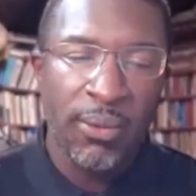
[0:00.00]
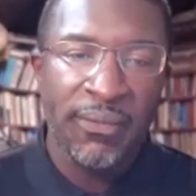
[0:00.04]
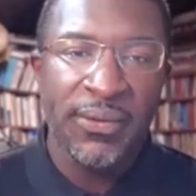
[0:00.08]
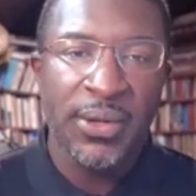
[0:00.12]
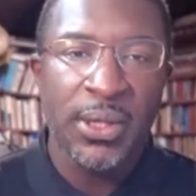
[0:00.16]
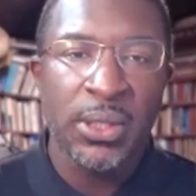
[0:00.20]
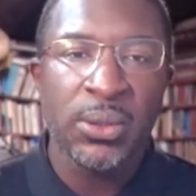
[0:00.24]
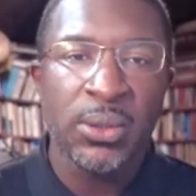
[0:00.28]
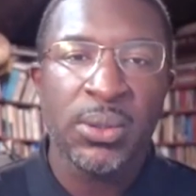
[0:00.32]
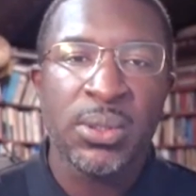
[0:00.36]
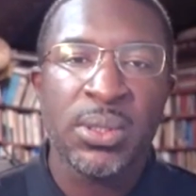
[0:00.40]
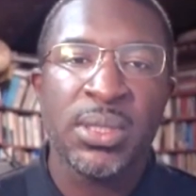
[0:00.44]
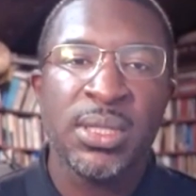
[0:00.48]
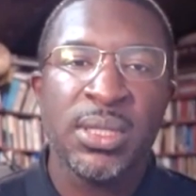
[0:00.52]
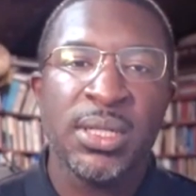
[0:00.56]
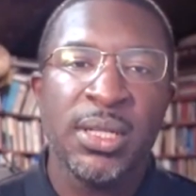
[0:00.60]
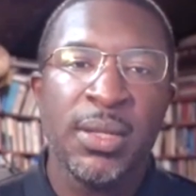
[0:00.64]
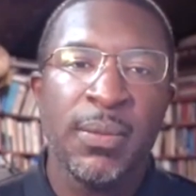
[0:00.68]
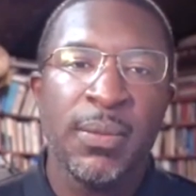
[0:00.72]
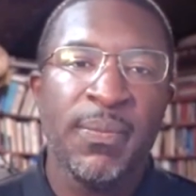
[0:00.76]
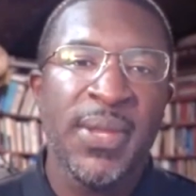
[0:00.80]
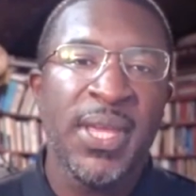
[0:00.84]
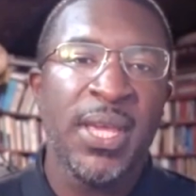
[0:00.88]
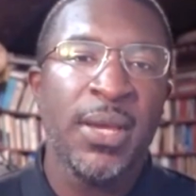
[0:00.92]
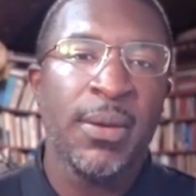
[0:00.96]
folks to
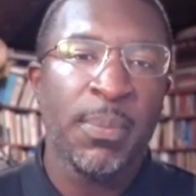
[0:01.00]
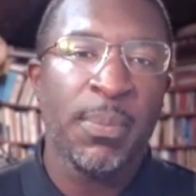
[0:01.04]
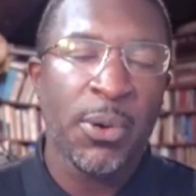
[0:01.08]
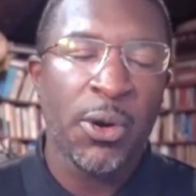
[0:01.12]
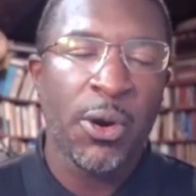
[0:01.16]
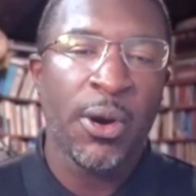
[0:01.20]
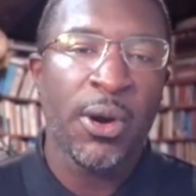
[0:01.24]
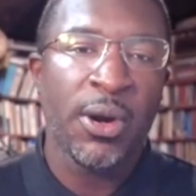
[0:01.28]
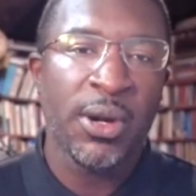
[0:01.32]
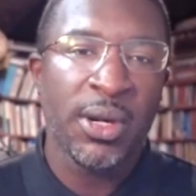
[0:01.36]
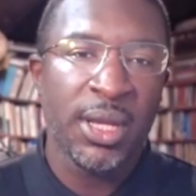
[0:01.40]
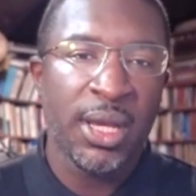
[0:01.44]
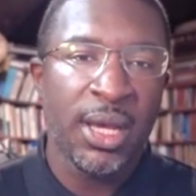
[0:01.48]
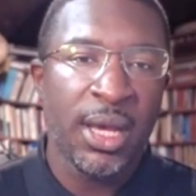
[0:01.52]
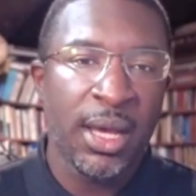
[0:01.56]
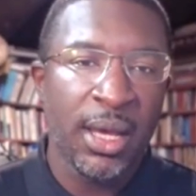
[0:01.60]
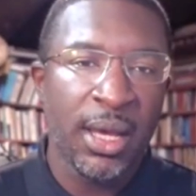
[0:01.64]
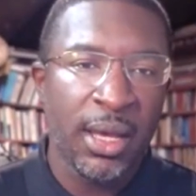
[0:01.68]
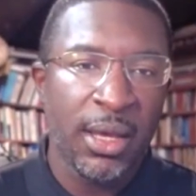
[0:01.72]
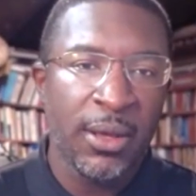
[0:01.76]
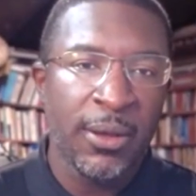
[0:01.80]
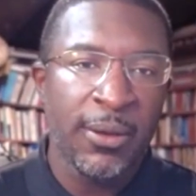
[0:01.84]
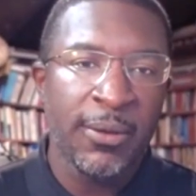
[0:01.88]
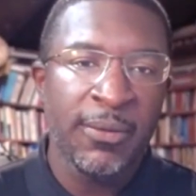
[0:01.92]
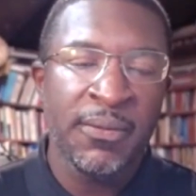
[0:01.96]
be a part
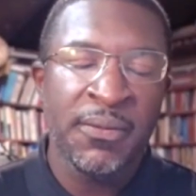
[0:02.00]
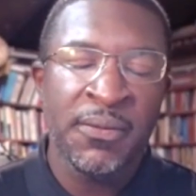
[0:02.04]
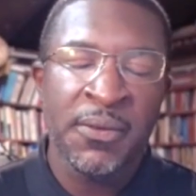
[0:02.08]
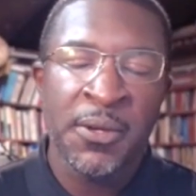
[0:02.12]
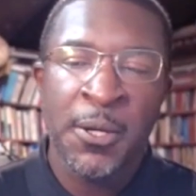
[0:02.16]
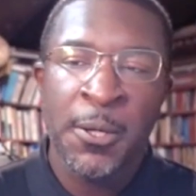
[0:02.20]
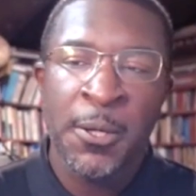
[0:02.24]
of